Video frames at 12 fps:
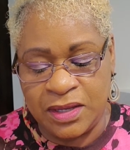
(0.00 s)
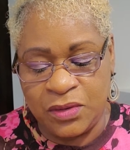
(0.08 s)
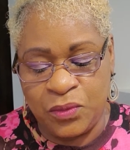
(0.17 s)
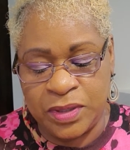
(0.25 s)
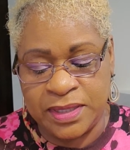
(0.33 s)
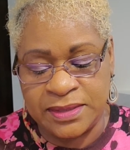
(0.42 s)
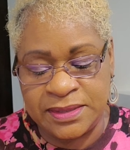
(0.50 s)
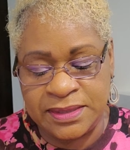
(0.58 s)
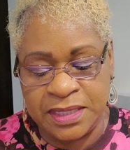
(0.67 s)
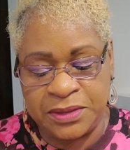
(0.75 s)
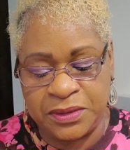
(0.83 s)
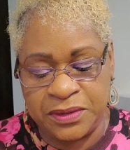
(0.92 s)
would
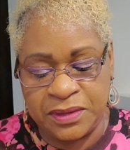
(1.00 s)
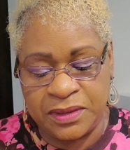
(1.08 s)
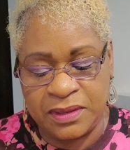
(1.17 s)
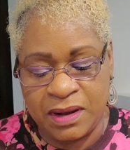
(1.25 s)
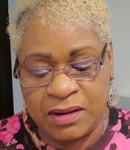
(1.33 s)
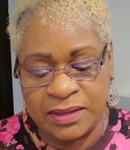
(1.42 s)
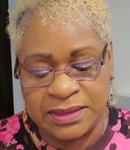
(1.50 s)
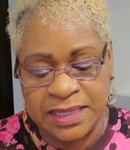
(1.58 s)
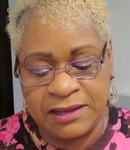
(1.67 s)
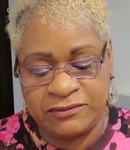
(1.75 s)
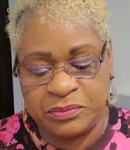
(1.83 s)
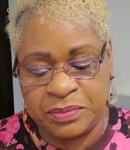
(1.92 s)
consider
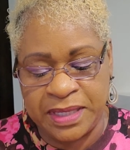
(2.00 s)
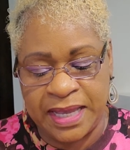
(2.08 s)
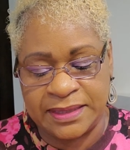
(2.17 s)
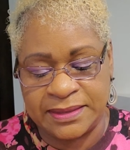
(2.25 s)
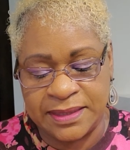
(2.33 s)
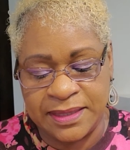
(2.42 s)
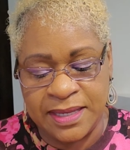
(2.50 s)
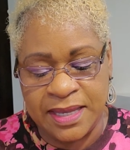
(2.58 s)
ourselves blessed?